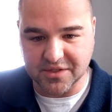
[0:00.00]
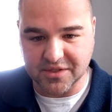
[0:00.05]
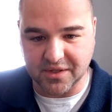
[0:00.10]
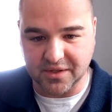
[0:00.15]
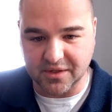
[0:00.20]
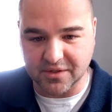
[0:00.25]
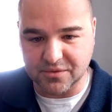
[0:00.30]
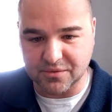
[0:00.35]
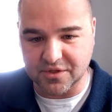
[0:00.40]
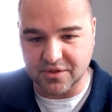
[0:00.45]
I
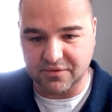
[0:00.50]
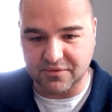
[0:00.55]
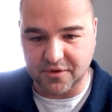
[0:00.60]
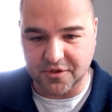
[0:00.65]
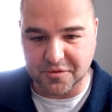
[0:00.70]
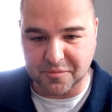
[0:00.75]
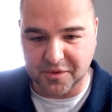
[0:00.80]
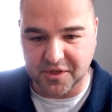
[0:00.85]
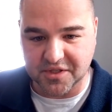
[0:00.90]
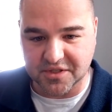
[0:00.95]
think this was the
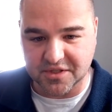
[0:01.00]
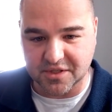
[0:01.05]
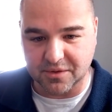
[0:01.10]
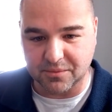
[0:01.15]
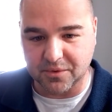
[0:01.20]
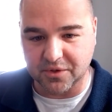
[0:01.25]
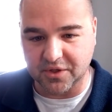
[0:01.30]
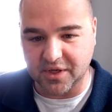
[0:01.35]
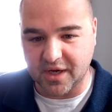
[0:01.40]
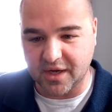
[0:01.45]
first place I
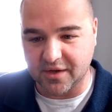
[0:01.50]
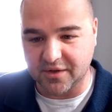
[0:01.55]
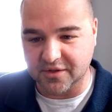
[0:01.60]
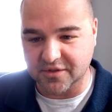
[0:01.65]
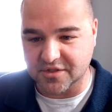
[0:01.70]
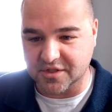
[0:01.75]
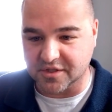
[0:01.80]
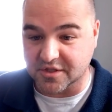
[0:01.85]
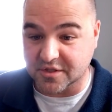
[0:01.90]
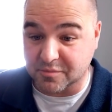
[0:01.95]
really got
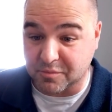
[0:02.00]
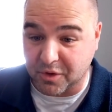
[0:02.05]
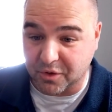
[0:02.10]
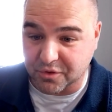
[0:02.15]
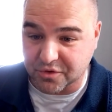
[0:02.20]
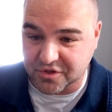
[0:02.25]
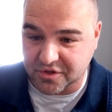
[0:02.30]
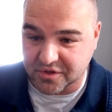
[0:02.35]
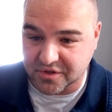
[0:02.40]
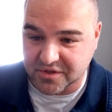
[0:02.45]
this
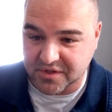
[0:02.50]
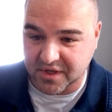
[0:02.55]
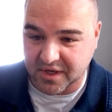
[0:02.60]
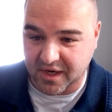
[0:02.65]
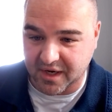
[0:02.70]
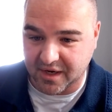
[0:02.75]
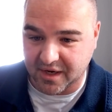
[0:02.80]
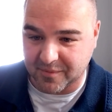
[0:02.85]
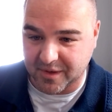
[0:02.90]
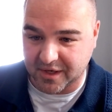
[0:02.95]
exposure to
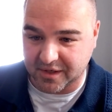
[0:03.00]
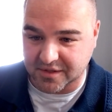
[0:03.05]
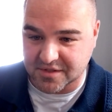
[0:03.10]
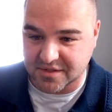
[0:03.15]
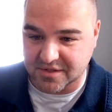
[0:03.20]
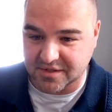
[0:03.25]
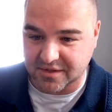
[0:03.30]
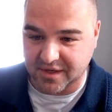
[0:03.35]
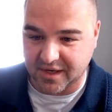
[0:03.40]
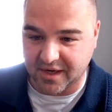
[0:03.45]

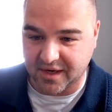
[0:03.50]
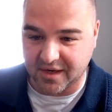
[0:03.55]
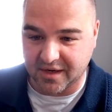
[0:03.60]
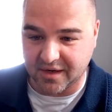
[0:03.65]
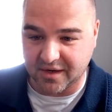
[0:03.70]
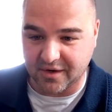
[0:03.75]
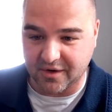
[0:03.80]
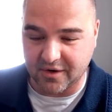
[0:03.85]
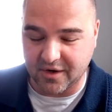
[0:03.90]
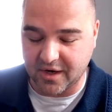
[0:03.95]
Amex,
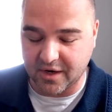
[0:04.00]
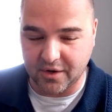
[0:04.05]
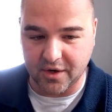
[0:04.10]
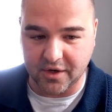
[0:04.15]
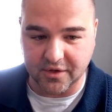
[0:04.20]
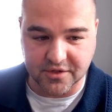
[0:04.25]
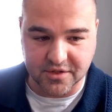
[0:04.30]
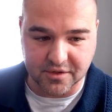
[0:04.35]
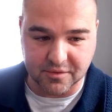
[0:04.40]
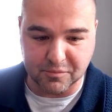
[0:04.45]

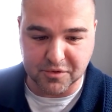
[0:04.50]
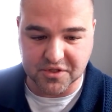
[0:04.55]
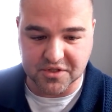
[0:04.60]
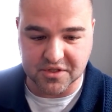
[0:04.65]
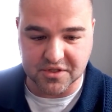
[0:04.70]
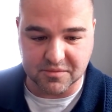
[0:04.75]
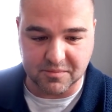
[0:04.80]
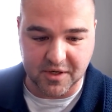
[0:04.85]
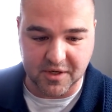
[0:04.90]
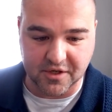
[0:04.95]
to
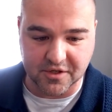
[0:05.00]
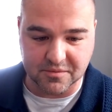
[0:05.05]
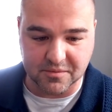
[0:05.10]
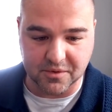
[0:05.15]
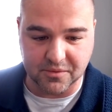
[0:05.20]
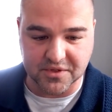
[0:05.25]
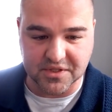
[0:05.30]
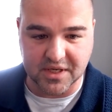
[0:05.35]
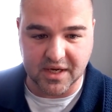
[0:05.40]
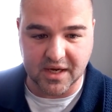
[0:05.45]
business
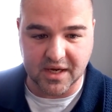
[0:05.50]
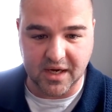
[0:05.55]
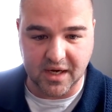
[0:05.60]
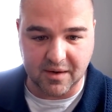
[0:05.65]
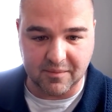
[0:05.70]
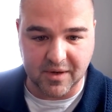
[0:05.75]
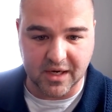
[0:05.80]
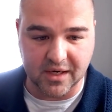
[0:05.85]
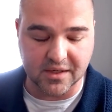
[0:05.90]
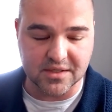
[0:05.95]
management, was at
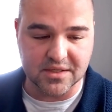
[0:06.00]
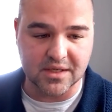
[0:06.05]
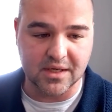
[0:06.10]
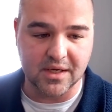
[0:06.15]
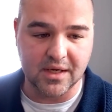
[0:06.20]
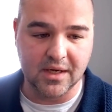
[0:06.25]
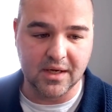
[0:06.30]
Amex.